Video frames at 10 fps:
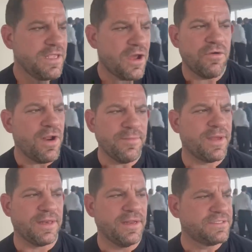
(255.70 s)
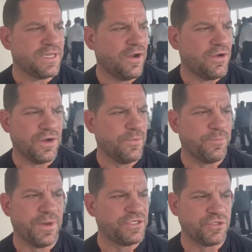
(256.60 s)
Yeah, all right, mate. I've got
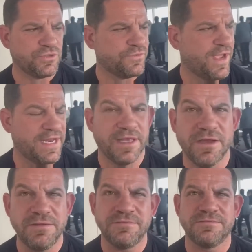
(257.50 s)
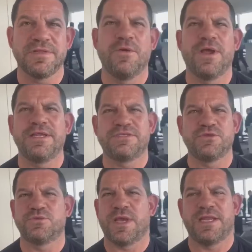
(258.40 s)
no issues with Eddie Hearn. No
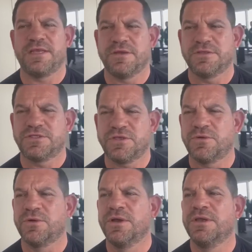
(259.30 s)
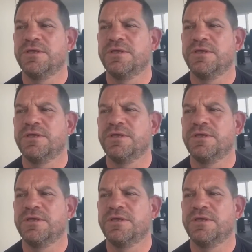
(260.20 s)
issues with Eddie Hearn at all.